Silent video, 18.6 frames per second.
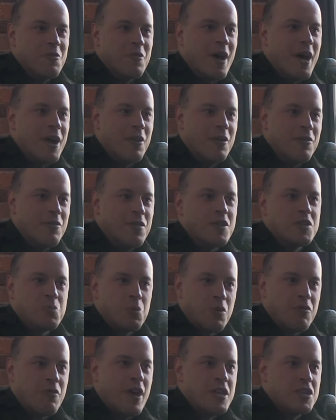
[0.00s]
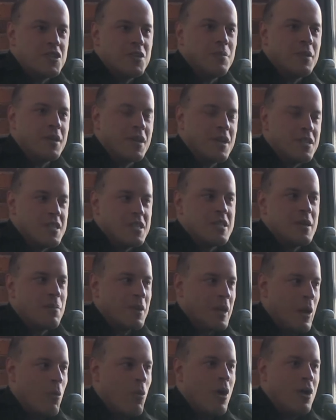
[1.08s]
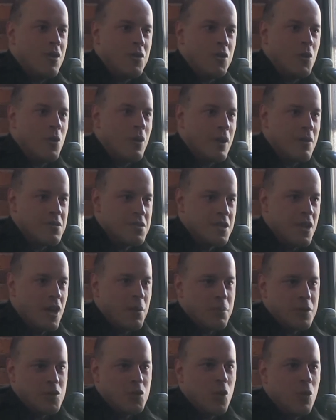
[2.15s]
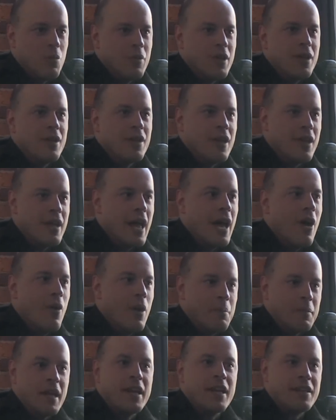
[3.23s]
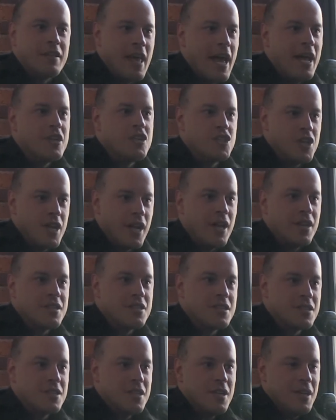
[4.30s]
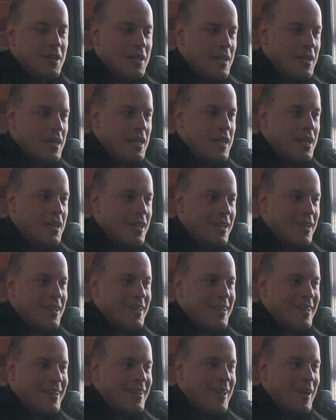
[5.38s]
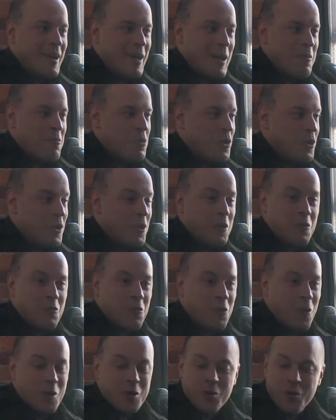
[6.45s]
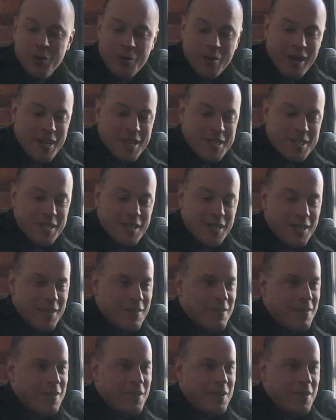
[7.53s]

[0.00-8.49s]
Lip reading: the fire of this profession, because it's something I wanted to do when I was a young patrolman, and now I'm getting that chance. And I'm really looking forward to it. When I see